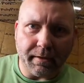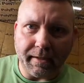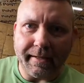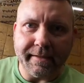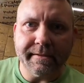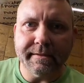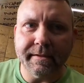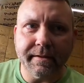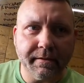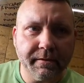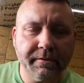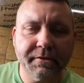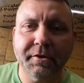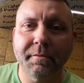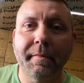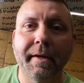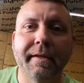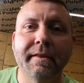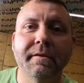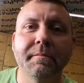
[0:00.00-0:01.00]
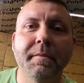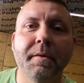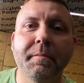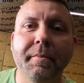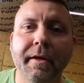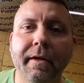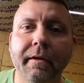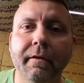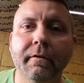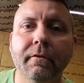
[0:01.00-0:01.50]
plastic to make them
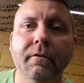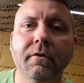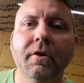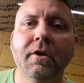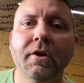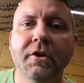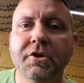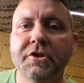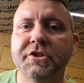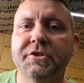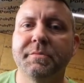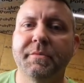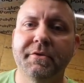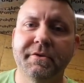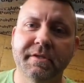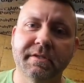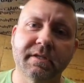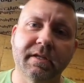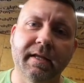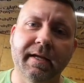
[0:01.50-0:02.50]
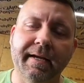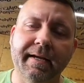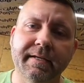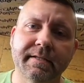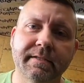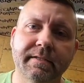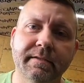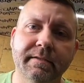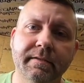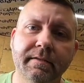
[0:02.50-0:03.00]
appear smooth as
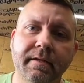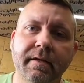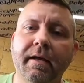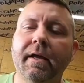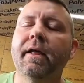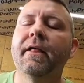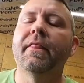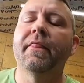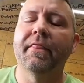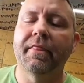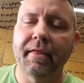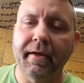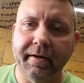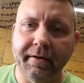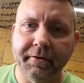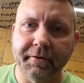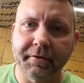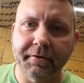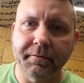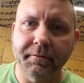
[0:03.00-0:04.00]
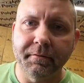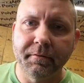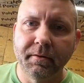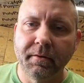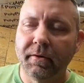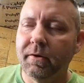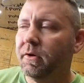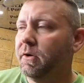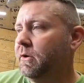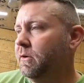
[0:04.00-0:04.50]
glass. They do.
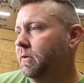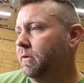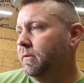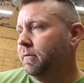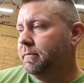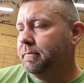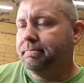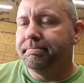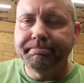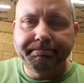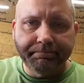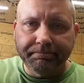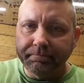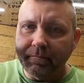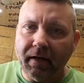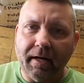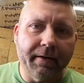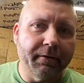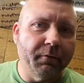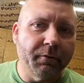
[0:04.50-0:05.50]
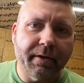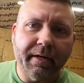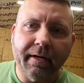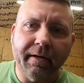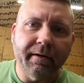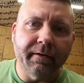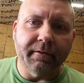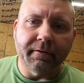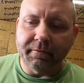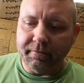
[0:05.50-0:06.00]
I don't
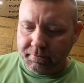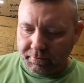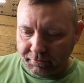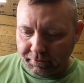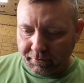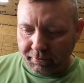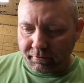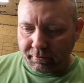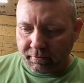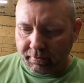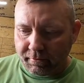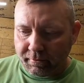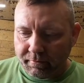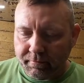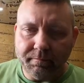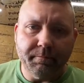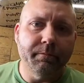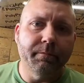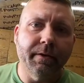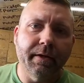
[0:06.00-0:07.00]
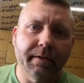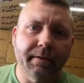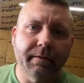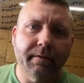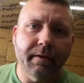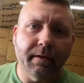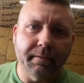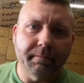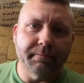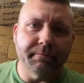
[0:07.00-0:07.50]
care who you are, but
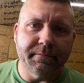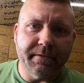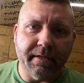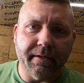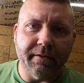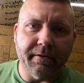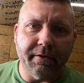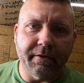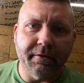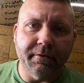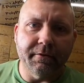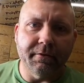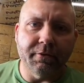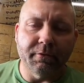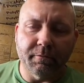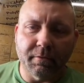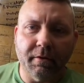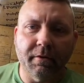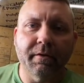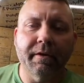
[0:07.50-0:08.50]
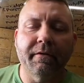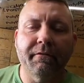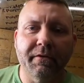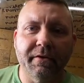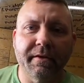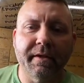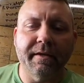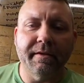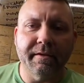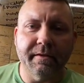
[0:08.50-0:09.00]
I'm telling you, you're wrong if
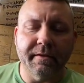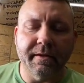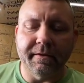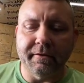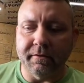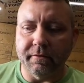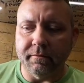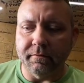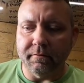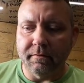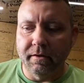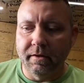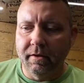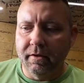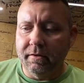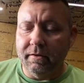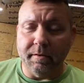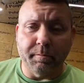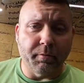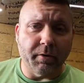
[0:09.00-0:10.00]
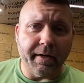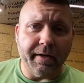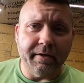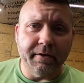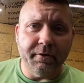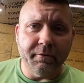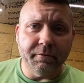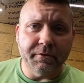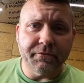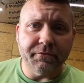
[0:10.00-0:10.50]
you think that they don't. The
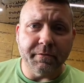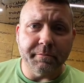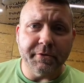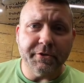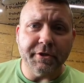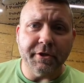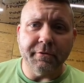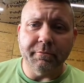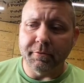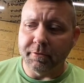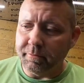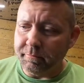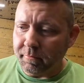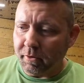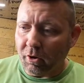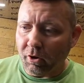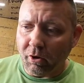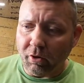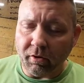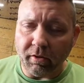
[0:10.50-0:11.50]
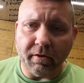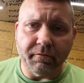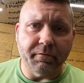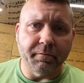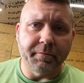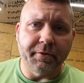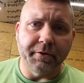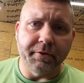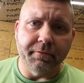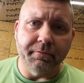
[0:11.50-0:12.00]
brand new ones from the showroom, all of
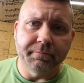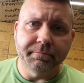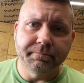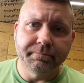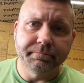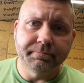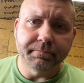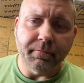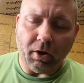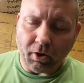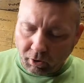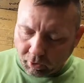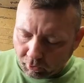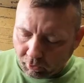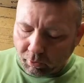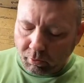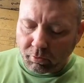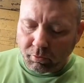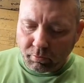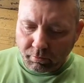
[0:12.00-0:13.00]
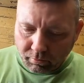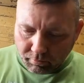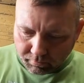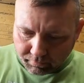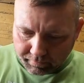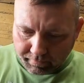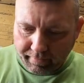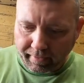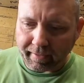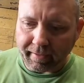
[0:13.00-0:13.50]
them do. All
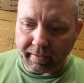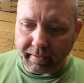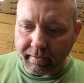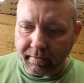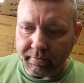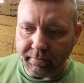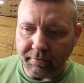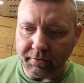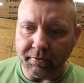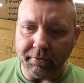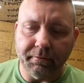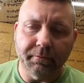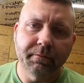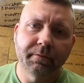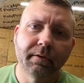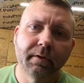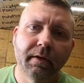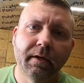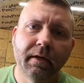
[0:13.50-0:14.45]
they do.